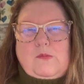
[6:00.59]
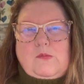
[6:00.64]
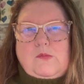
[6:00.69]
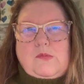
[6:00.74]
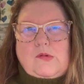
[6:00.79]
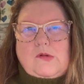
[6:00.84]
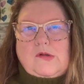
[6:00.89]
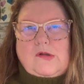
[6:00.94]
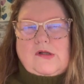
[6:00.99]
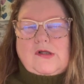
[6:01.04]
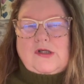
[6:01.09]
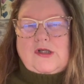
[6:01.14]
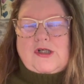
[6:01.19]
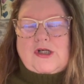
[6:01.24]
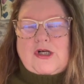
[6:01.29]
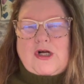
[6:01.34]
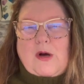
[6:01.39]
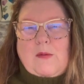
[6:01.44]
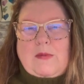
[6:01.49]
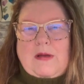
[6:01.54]

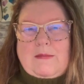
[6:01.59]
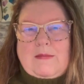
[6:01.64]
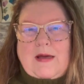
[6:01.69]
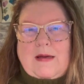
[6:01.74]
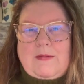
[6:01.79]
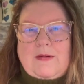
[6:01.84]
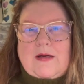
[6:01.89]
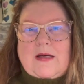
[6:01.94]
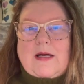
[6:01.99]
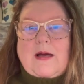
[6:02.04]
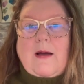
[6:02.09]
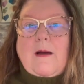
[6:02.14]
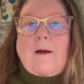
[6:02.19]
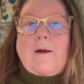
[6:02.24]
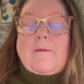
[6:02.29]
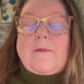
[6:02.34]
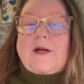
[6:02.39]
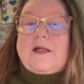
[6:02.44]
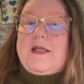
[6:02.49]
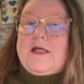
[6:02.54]
Janome maybe,
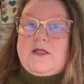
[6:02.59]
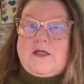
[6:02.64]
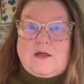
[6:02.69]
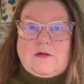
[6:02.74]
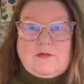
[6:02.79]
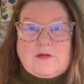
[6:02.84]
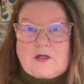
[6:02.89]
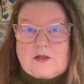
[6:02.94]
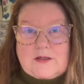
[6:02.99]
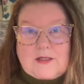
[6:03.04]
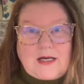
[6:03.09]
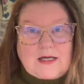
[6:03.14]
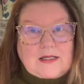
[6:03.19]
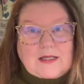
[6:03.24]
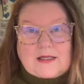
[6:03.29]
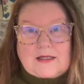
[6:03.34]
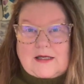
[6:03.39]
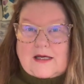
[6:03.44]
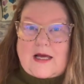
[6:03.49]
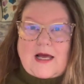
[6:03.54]
but they'll take
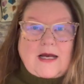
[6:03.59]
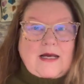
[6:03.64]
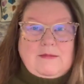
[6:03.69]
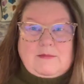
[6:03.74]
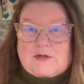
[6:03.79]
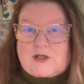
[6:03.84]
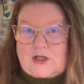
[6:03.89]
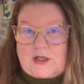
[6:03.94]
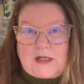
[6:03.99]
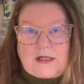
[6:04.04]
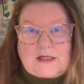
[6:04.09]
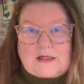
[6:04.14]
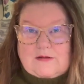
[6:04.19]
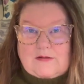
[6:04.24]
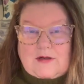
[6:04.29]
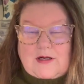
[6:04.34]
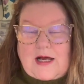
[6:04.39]
like any machine.